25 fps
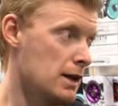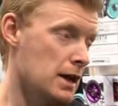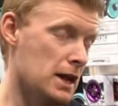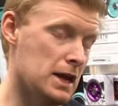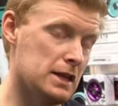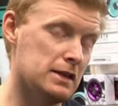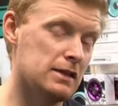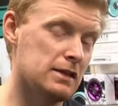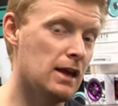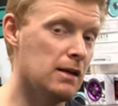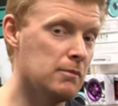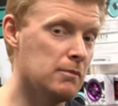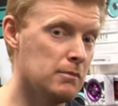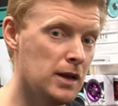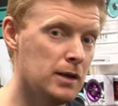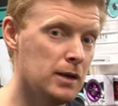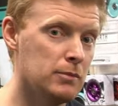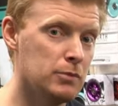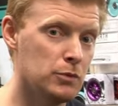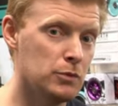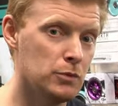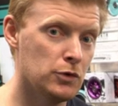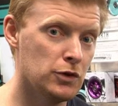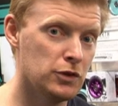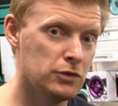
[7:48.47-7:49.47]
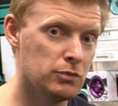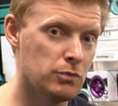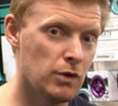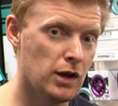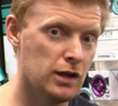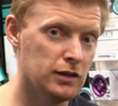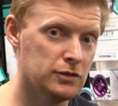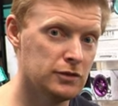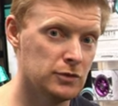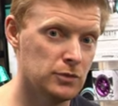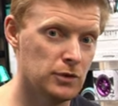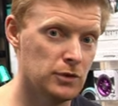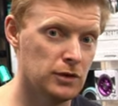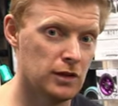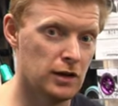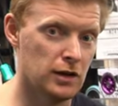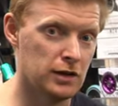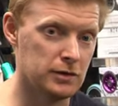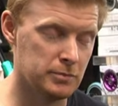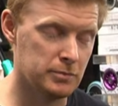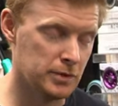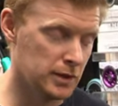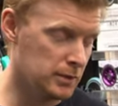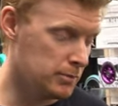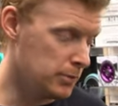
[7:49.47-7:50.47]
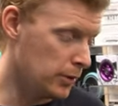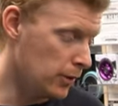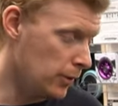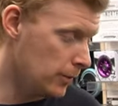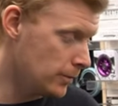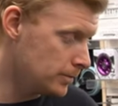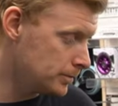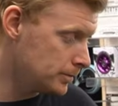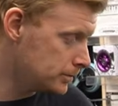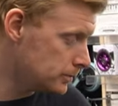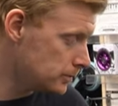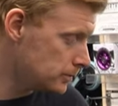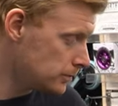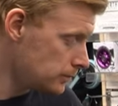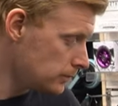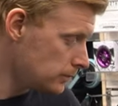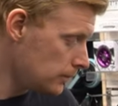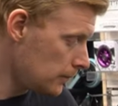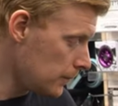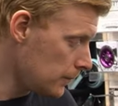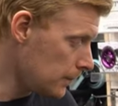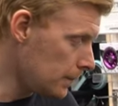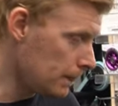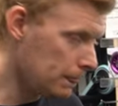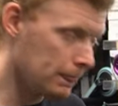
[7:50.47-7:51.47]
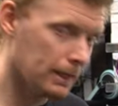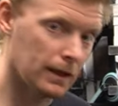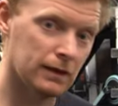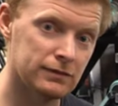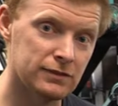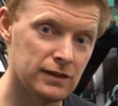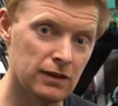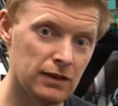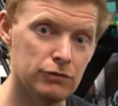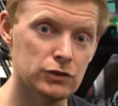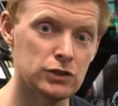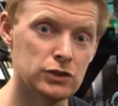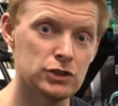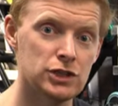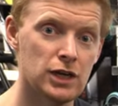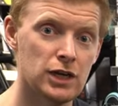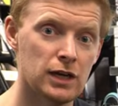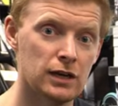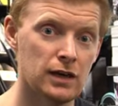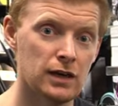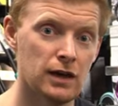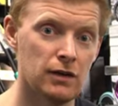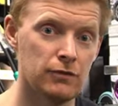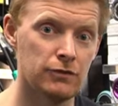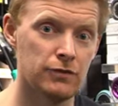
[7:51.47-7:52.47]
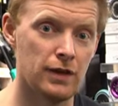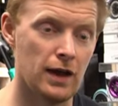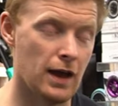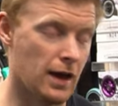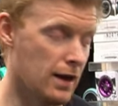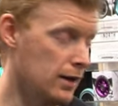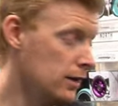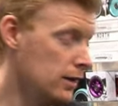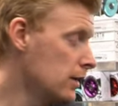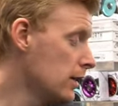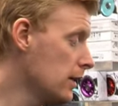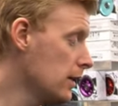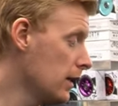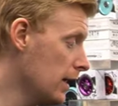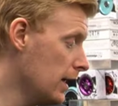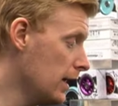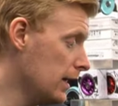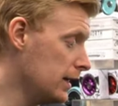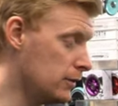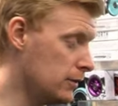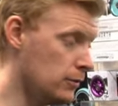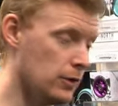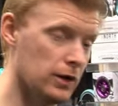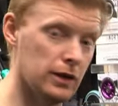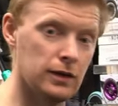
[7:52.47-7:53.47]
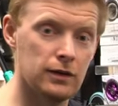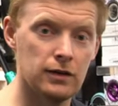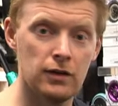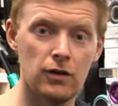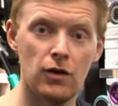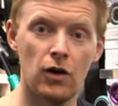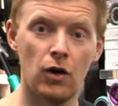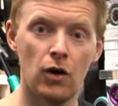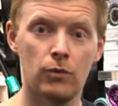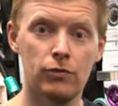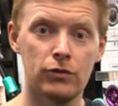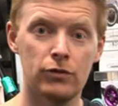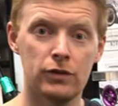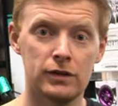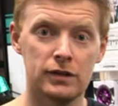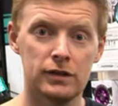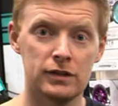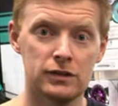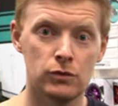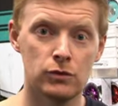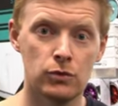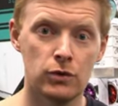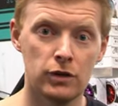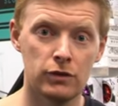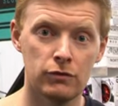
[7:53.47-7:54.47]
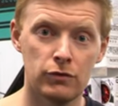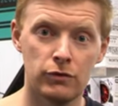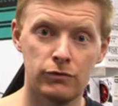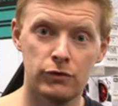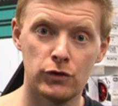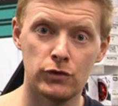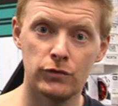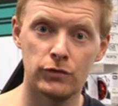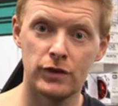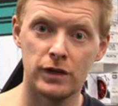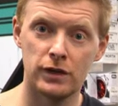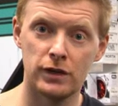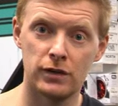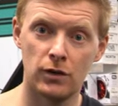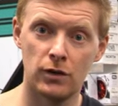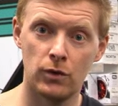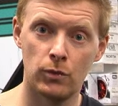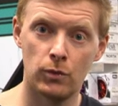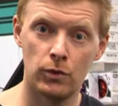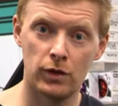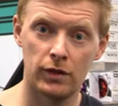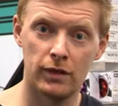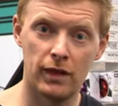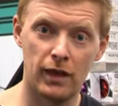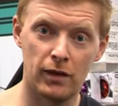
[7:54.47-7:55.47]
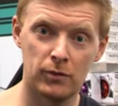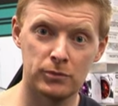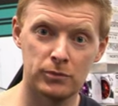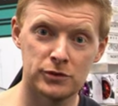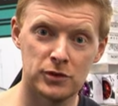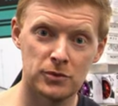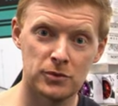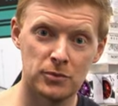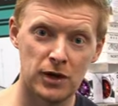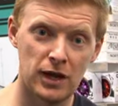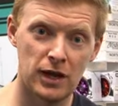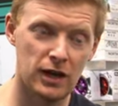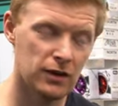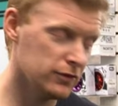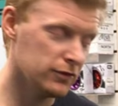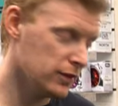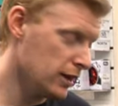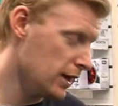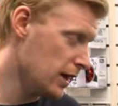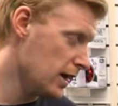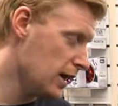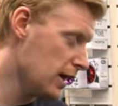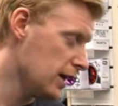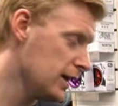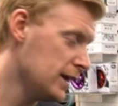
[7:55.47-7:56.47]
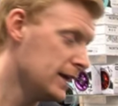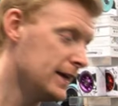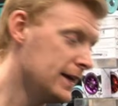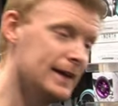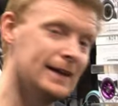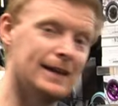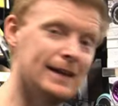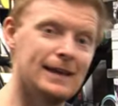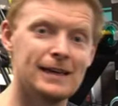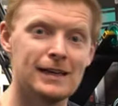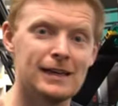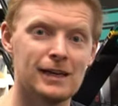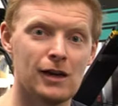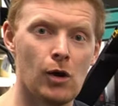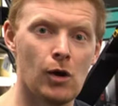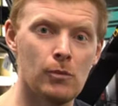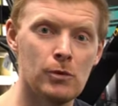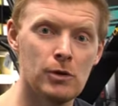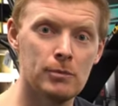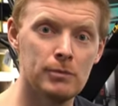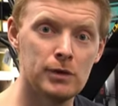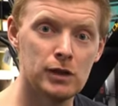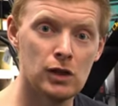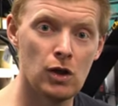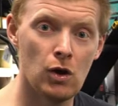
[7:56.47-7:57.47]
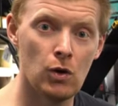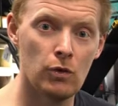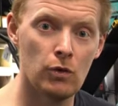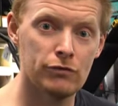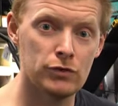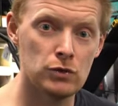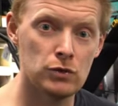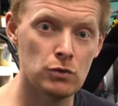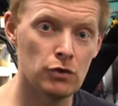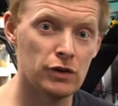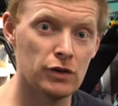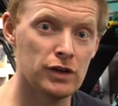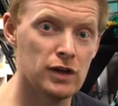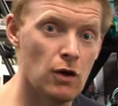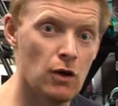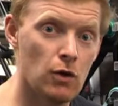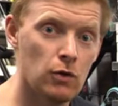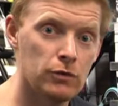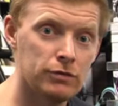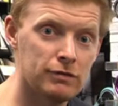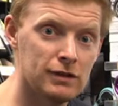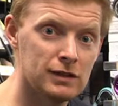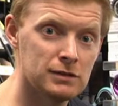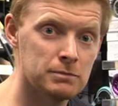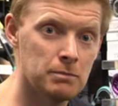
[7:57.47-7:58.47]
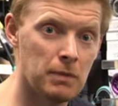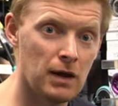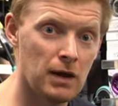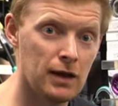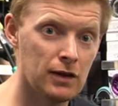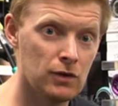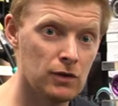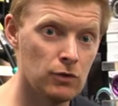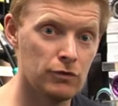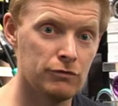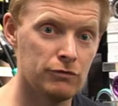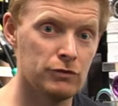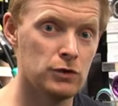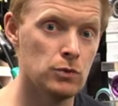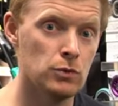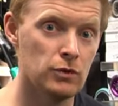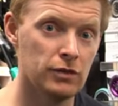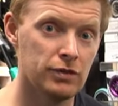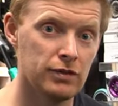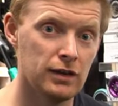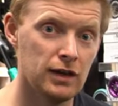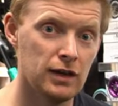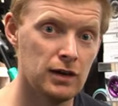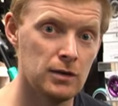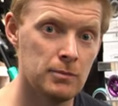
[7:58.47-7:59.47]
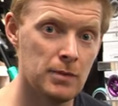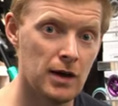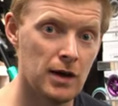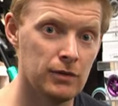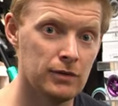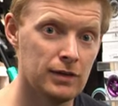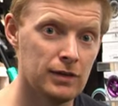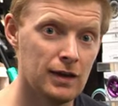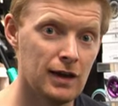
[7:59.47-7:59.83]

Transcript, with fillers: and that might be worthwhile to a lot of people. Definitely check out that. Anyway, hopefully this quick review video will help someone out there. Comment below if you already own this bike, or if you were thinking about